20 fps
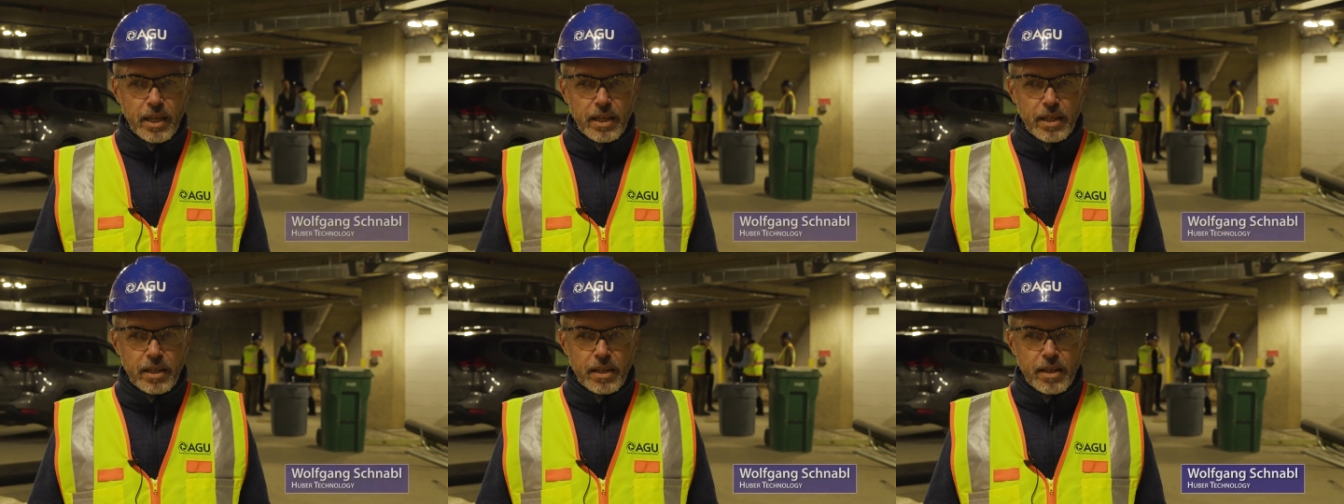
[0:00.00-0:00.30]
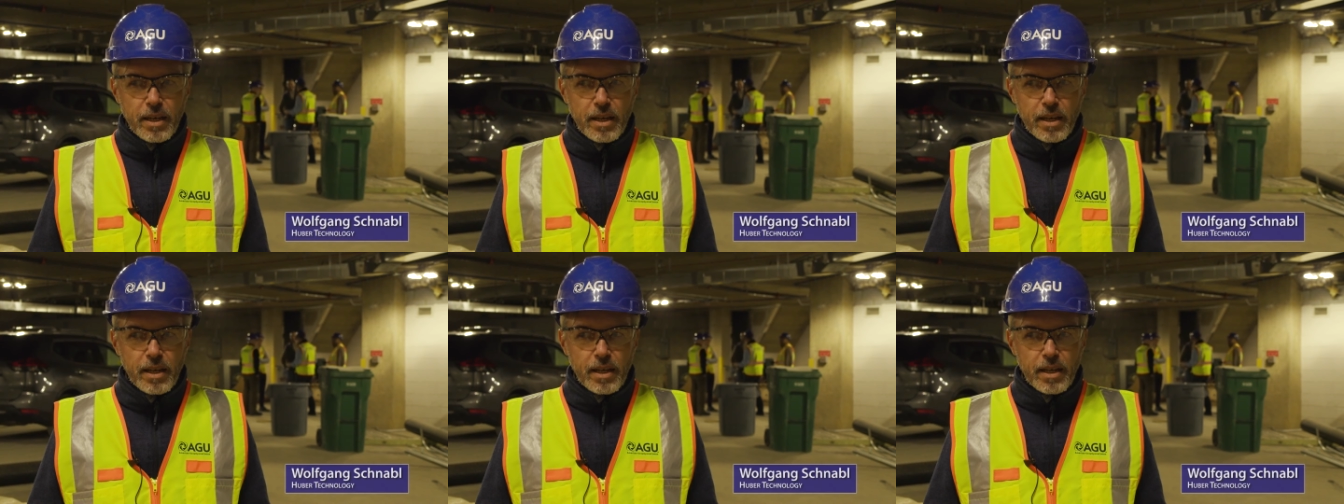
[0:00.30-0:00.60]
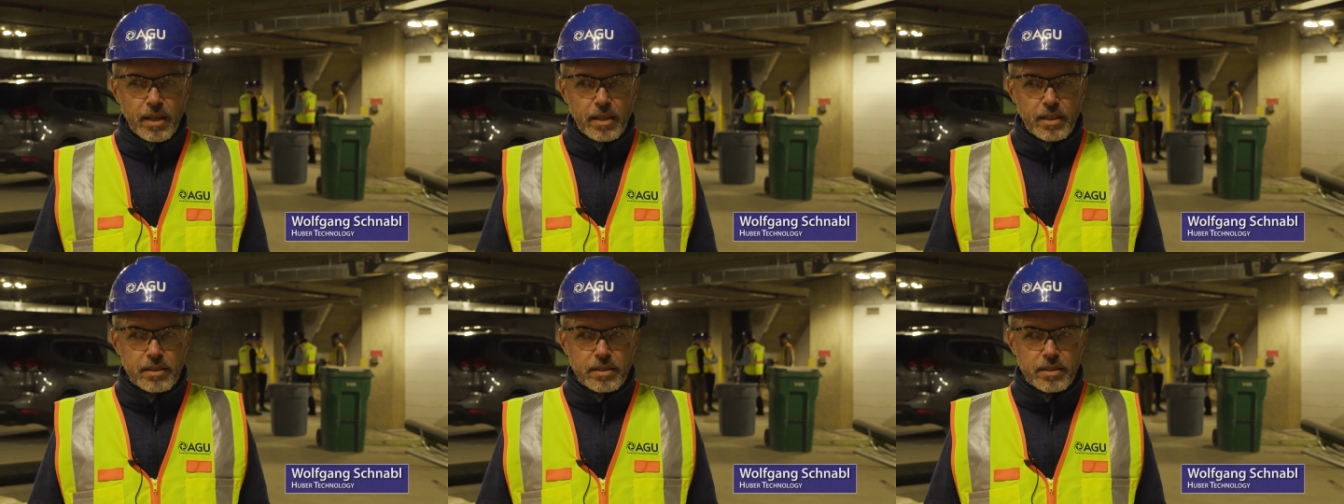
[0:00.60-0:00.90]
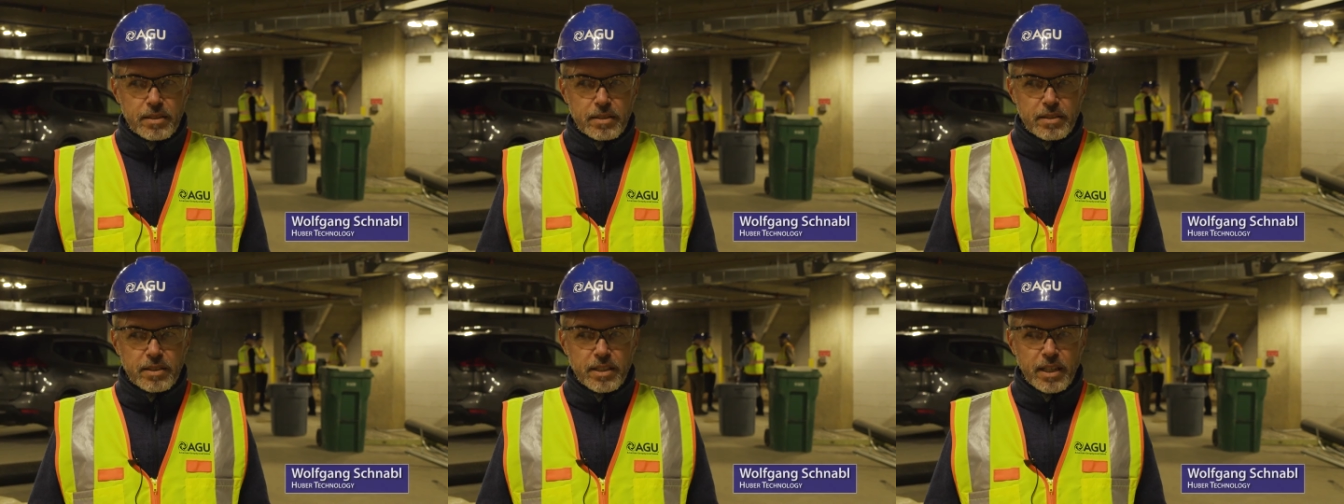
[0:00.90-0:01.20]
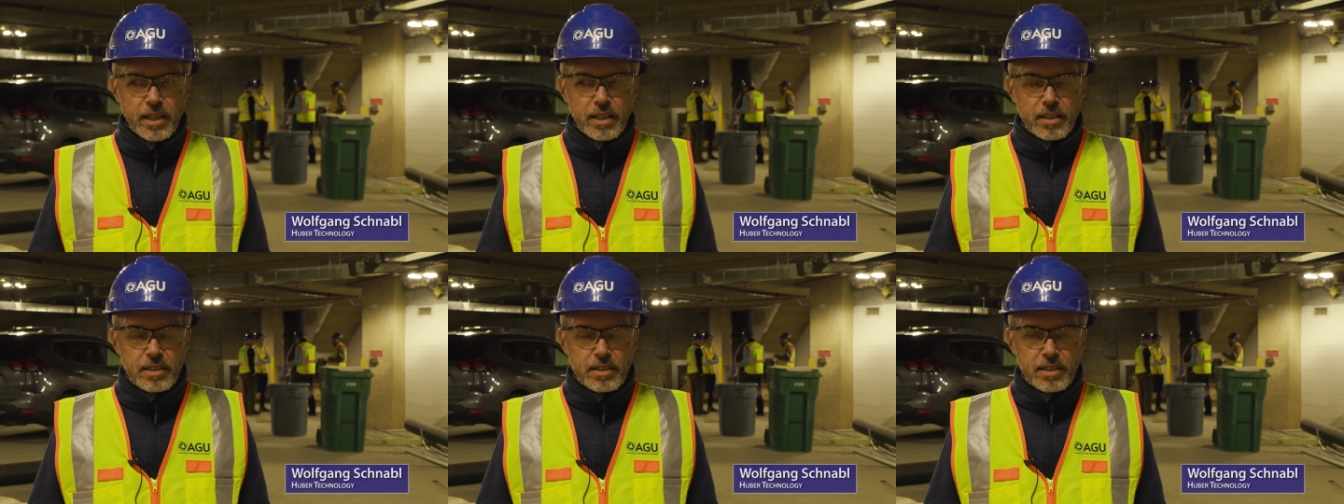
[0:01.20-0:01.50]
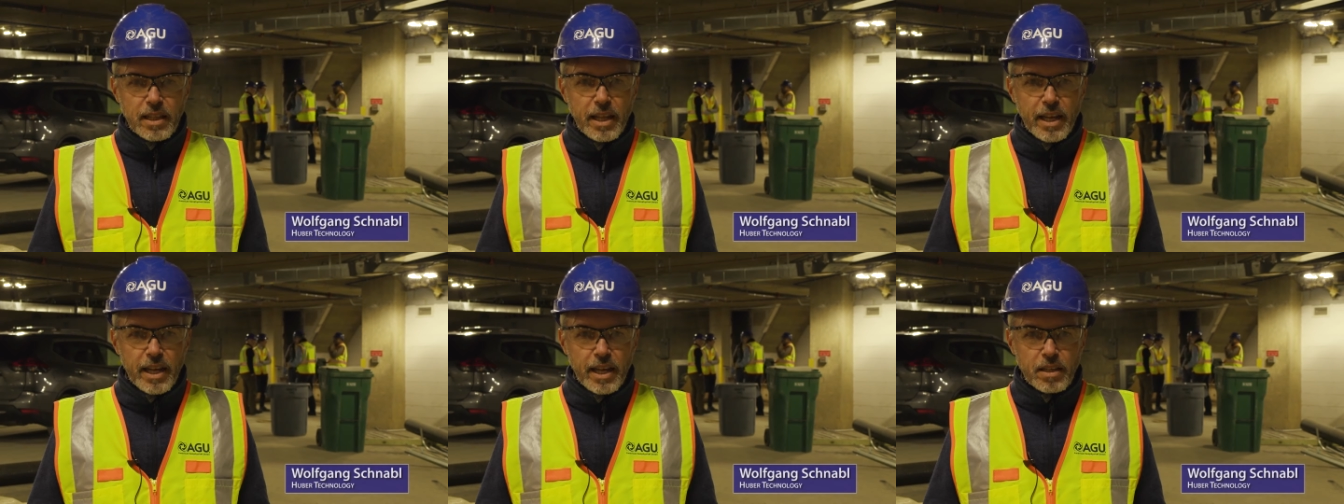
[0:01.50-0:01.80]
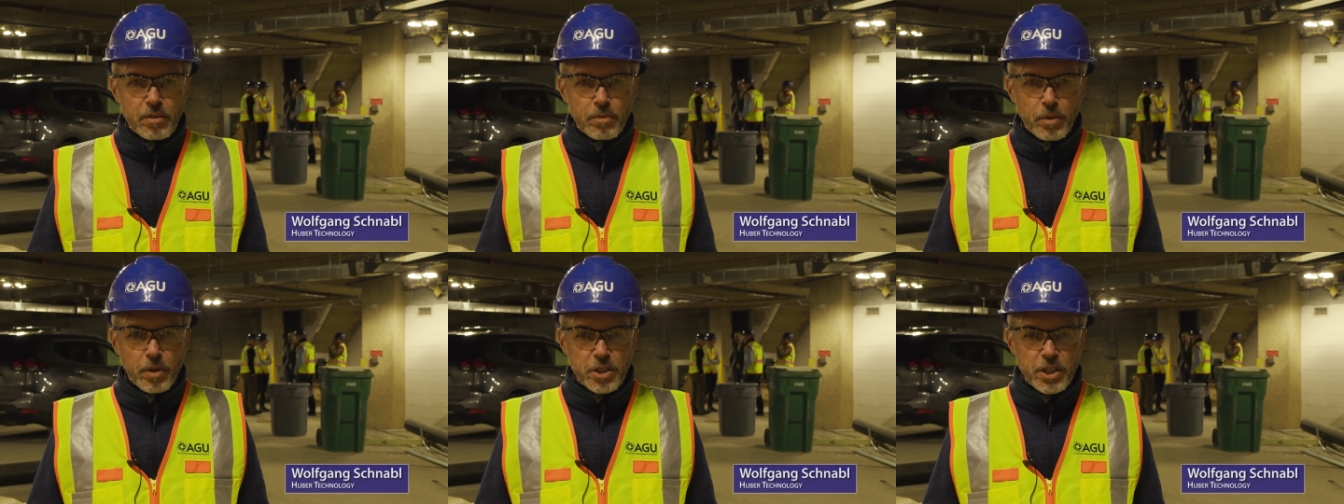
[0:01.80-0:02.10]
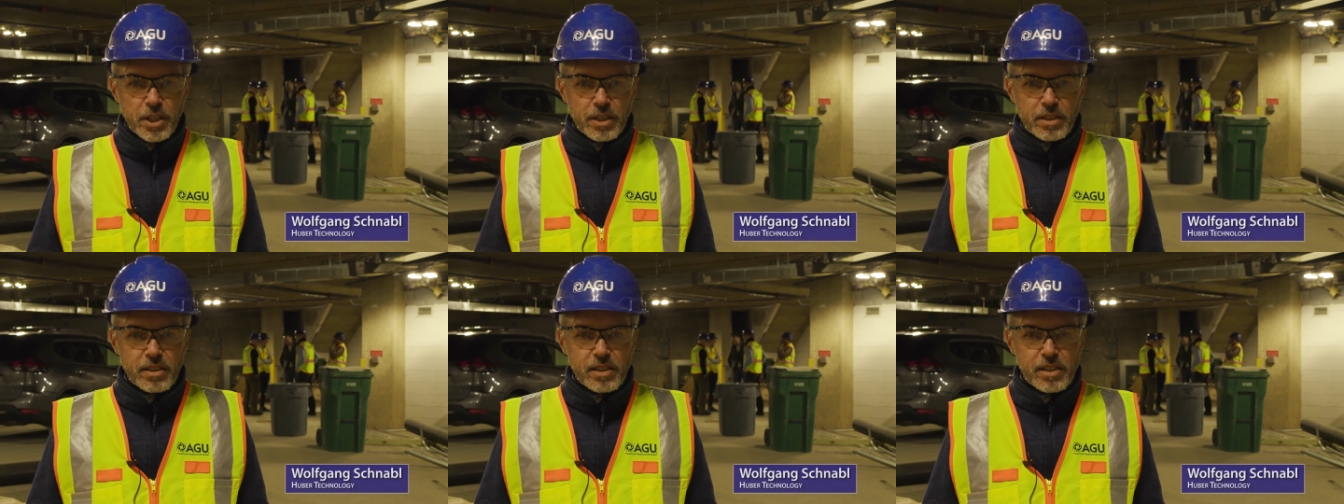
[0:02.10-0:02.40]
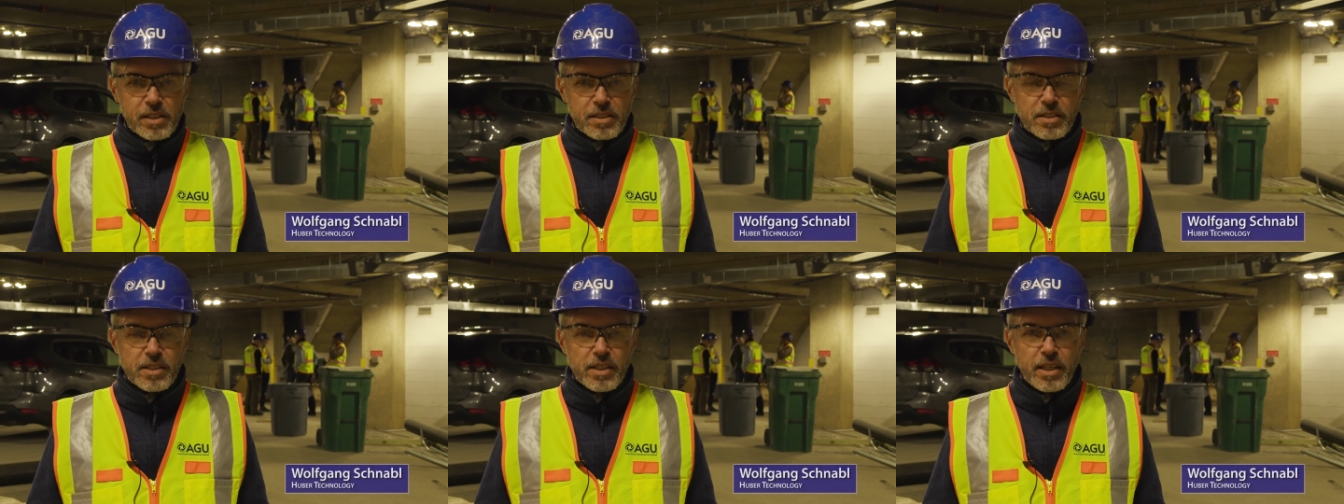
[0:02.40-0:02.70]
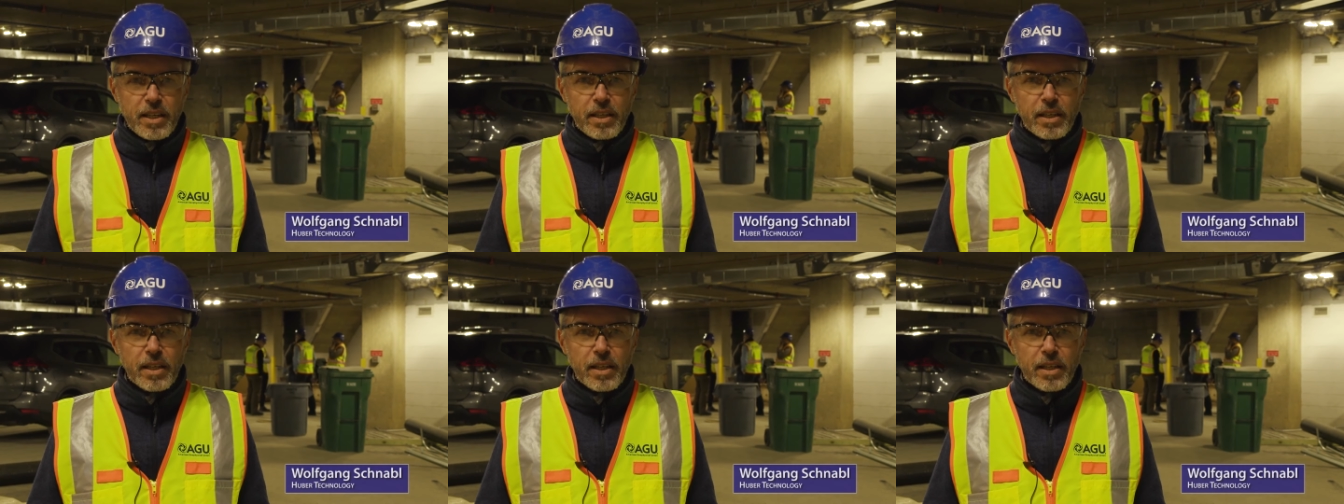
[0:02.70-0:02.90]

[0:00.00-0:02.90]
in uh, cities like Washington, D.C.,